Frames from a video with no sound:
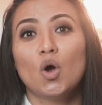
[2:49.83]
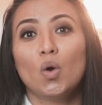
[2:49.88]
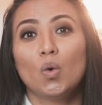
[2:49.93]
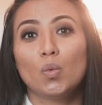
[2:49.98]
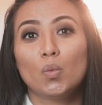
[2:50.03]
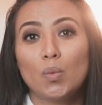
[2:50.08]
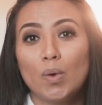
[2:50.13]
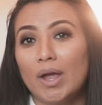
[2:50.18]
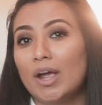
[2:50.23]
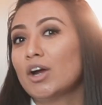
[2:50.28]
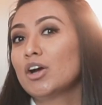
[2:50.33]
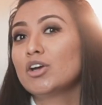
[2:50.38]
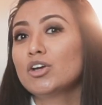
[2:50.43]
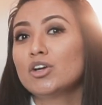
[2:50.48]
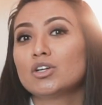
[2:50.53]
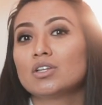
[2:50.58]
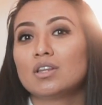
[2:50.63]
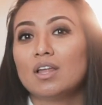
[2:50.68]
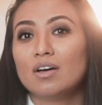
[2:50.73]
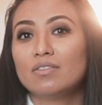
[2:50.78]
where
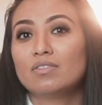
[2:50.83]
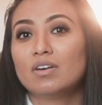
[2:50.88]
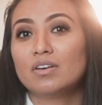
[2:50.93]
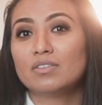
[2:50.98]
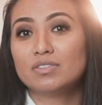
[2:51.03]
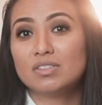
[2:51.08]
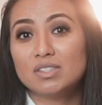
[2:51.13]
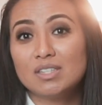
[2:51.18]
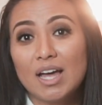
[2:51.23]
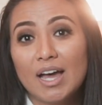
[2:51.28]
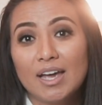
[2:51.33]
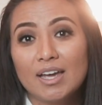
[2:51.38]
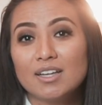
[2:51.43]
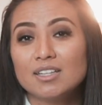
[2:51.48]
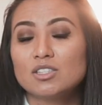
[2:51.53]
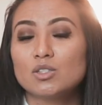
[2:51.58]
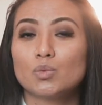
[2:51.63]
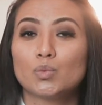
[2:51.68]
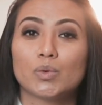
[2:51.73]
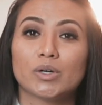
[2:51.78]
your love of
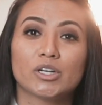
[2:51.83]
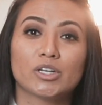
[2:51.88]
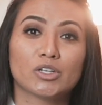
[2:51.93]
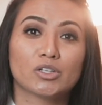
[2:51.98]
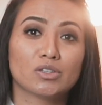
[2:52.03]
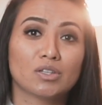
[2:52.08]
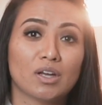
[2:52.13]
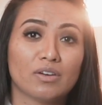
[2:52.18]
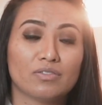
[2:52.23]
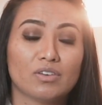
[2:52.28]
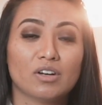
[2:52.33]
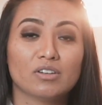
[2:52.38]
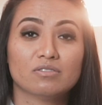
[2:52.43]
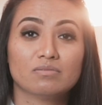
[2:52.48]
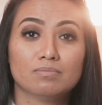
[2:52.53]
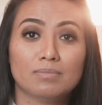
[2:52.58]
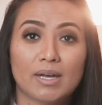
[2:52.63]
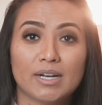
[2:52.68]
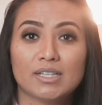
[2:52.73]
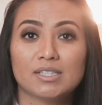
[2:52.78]
science, where your love of
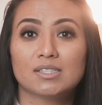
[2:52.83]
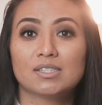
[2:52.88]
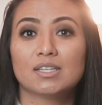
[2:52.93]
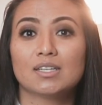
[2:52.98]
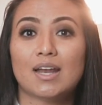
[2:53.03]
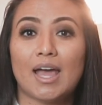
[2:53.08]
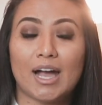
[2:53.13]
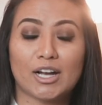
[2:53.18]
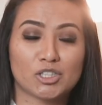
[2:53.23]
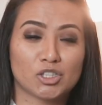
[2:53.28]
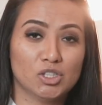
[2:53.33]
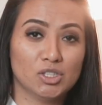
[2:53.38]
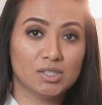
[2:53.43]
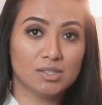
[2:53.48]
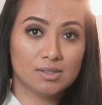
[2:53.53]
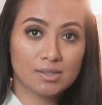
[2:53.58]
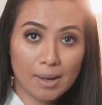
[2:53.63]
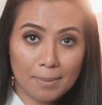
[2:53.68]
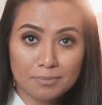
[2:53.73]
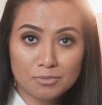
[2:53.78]
medicine actually
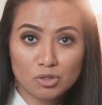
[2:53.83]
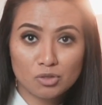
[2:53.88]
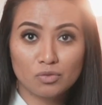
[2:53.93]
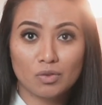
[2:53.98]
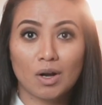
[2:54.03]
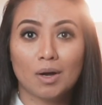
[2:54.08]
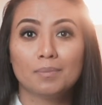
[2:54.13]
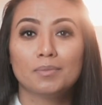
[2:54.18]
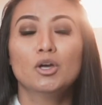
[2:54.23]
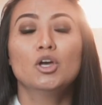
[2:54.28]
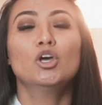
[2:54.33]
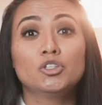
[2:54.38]
stems from.